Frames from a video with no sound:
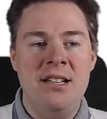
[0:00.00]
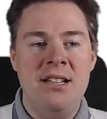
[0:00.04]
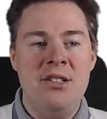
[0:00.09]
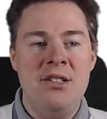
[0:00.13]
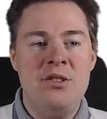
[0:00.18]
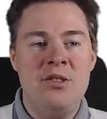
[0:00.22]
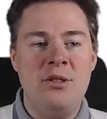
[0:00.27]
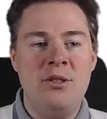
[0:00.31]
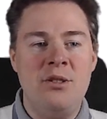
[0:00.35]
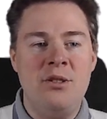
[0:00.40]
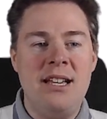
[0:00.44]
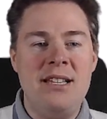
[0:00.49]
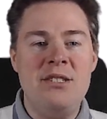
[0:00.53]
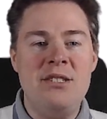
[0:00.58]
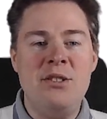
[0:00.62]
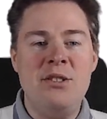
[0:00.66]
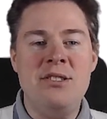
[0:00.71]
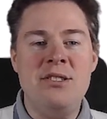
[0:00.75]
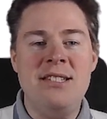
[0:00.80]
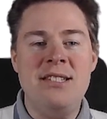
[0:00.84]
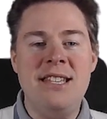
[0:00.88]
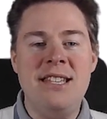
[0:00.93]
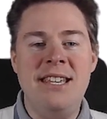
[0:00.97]
So as you
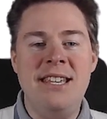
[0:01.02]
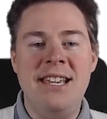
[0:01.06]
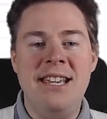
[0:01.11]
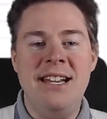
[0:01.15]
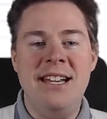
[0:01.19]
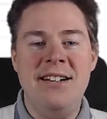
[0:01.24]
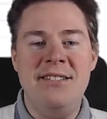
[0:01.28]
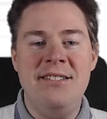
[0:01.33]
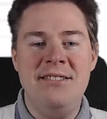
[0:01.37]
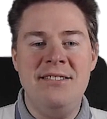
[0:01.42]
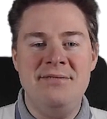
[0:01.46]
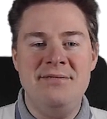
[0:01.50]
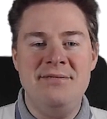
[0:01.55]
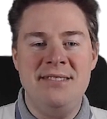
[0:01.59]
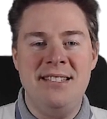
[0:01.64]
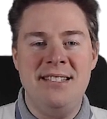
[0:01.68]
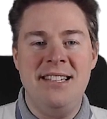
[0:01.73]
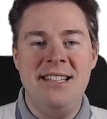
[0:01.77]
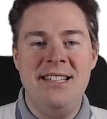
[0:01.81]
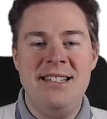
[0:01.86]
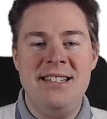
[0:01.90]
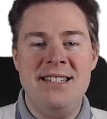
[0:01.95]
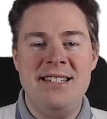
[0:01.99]
see here,
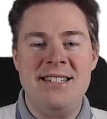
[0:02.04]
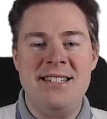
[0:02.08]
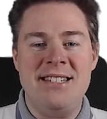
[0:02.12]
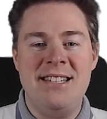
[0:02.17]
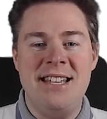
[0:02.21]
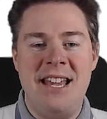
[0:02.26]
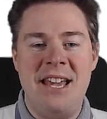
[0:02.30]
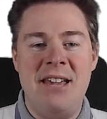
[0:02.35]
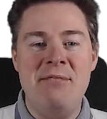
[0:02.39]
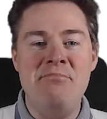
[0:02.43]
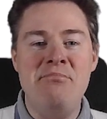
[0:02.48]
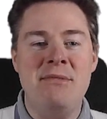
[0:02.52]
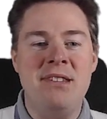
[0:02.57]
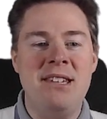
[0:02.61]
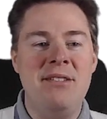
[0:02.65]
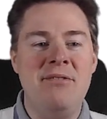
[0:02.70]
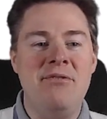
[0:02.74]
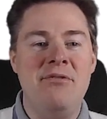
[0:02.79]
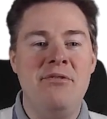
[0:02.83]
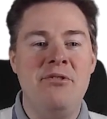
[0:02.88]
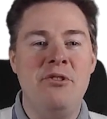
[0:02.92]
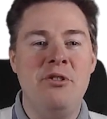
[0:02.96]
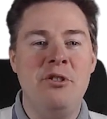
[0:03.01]
it's empty
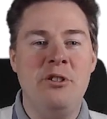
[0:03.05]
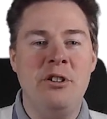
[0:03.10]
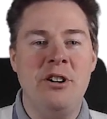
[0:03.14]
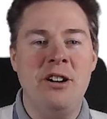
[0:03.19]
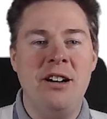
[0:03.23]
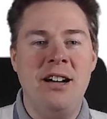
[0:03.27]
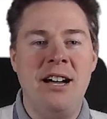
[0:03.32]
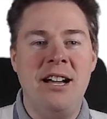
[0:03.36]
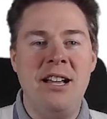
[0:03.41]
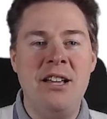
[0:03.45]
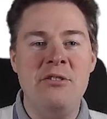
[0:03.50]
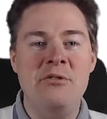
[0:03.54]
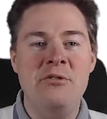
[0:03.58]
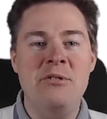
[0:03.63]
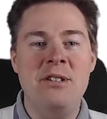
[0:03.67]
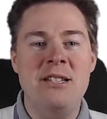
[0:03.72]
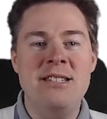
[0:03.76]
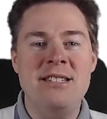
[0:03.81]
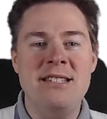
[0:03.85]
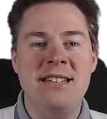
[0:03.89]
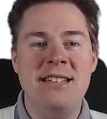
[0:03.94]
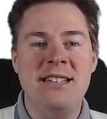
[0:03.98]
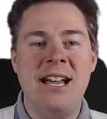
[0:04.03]
for
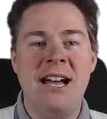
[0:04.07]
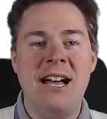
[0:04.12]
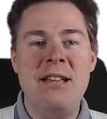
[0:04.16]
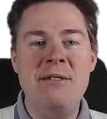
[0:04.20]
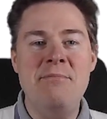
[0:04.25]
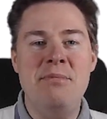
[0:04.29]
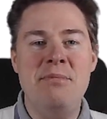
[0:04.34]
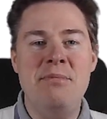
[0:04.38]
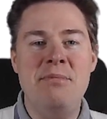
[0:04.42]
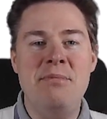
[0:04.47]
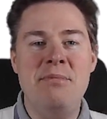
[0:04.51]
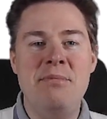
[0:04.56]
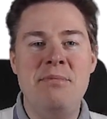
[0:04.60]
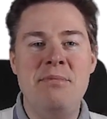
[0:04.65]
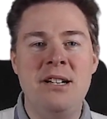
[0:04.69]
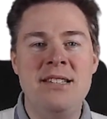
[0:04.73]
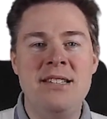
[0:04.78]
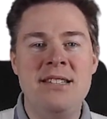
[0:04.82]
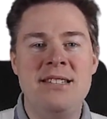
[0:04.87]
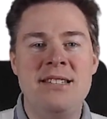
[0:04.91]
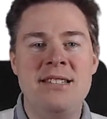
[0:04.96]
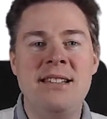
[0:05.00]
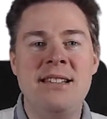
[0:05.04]
iOS and
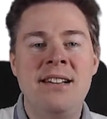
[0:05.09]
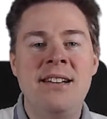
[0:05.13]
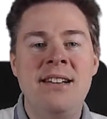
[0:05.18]
iPadOS.